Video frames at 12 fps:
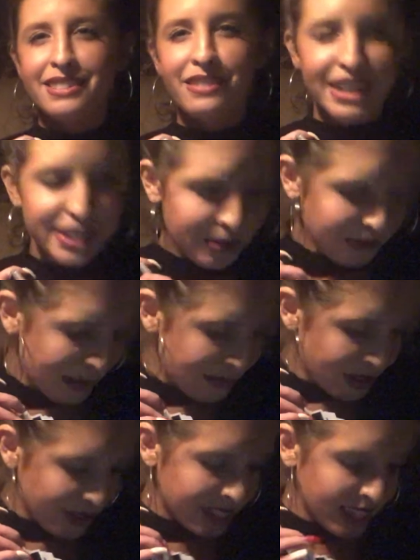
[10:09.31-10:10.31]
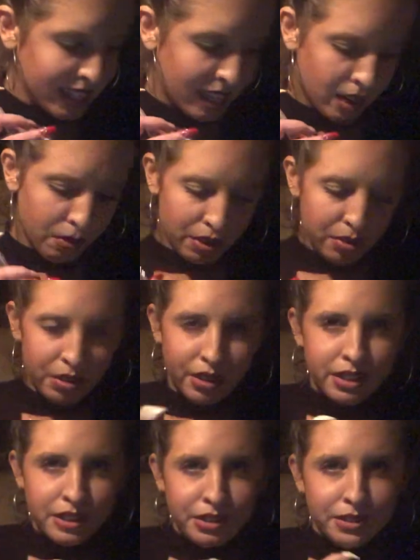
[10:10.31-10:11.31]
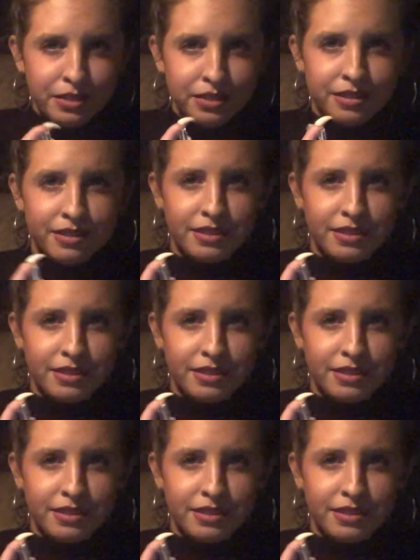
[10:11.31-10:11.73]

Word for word: Right? So maybe you're saying is, I don't want to talk to you.